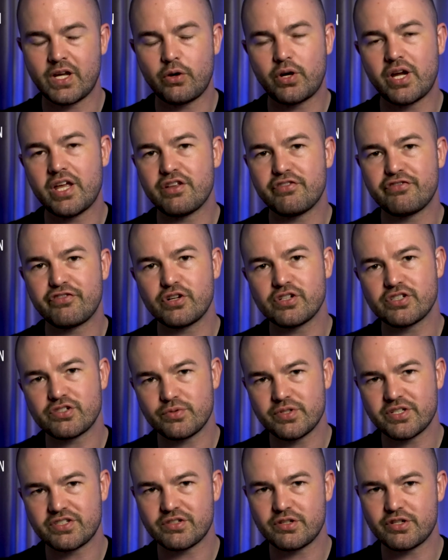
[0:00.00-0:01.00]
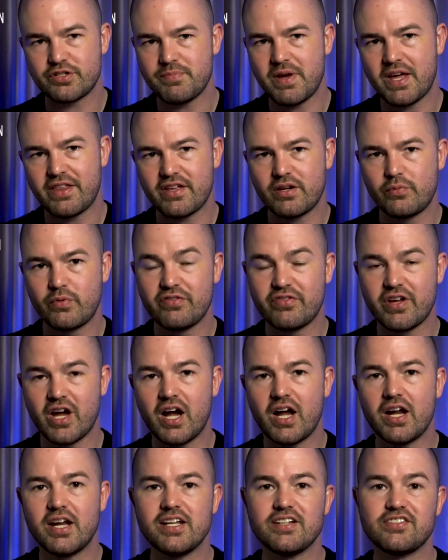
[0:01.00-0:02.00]
Okay, the first research method we've
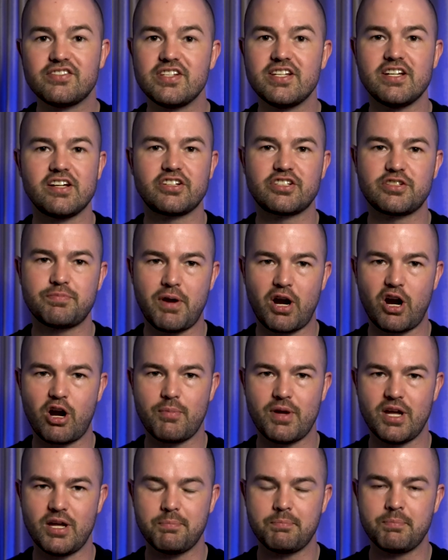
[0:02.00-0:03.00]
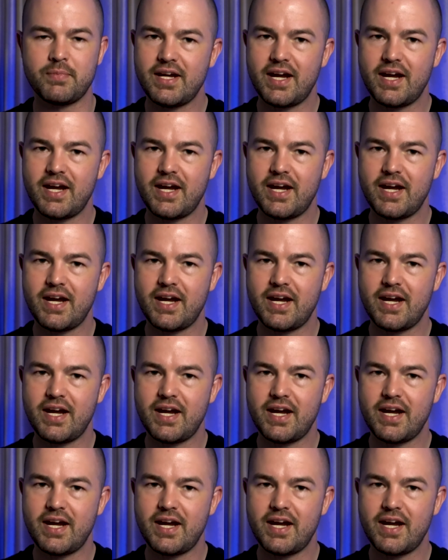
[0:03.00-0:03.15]
got is the experiment.